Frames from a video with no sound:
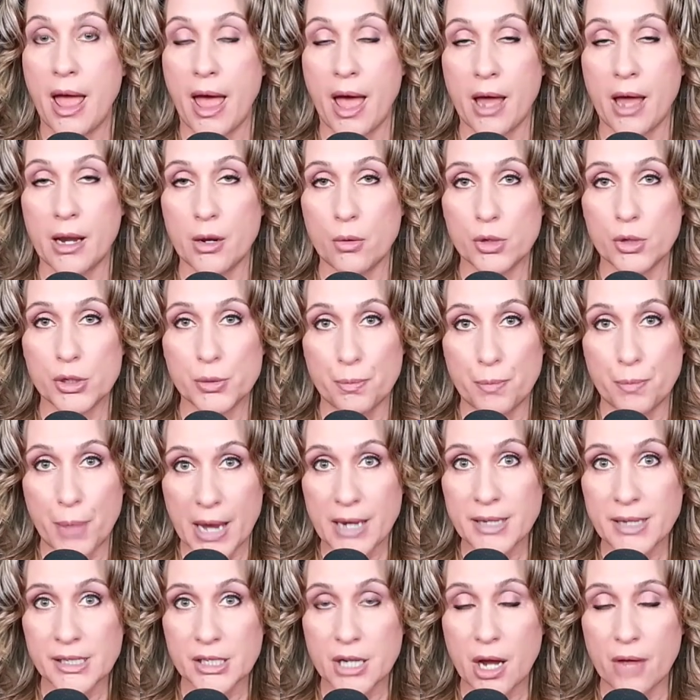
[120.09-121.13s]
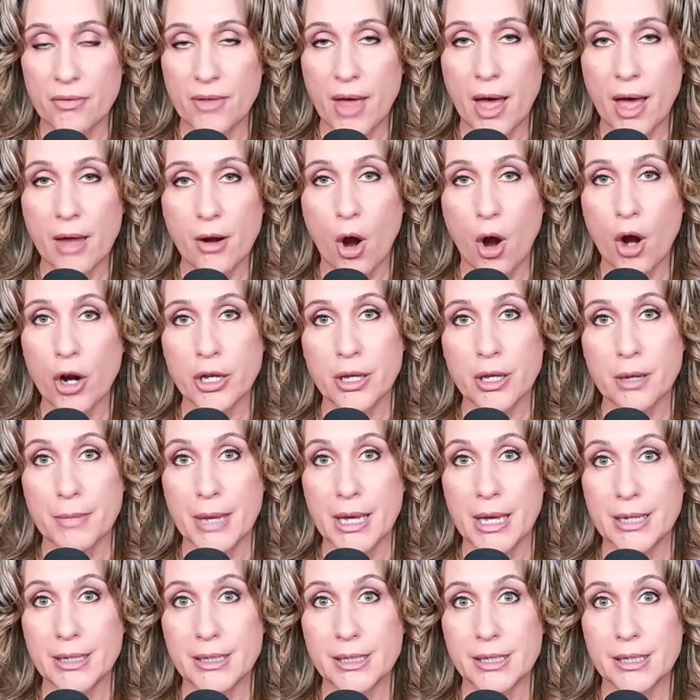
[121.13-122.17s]
and it was based on that
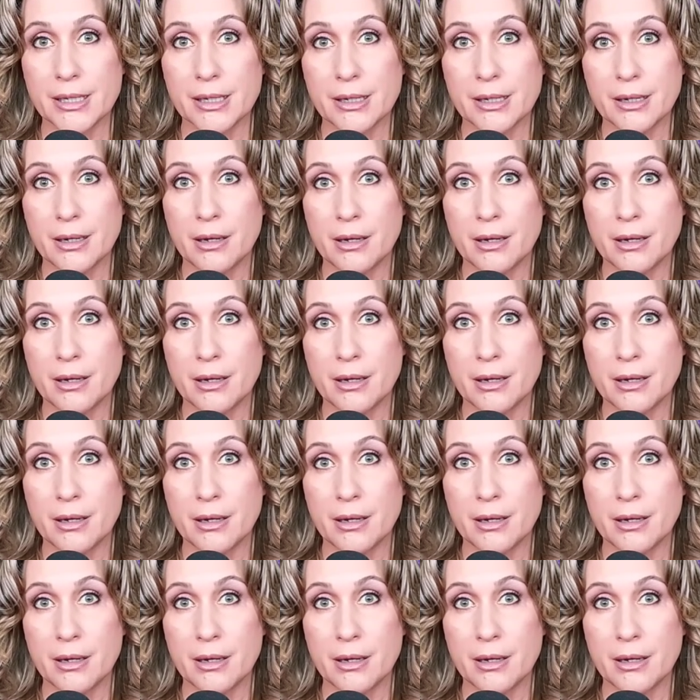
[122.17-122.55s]
argument,